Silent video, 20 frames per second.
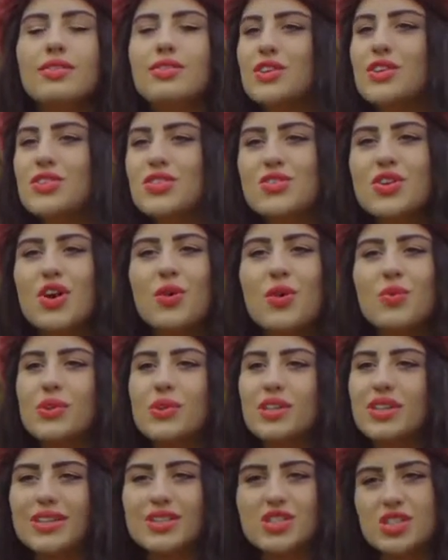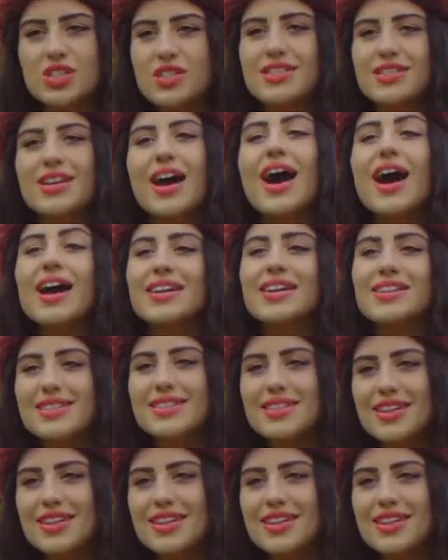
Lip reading: there's no religious ties